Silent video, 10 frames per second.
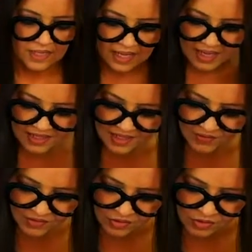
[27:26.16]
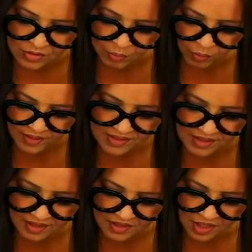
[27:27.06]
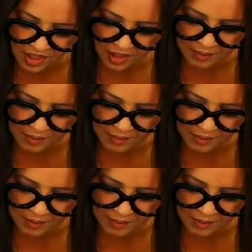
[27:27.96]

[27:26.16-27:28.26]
And even those points on top,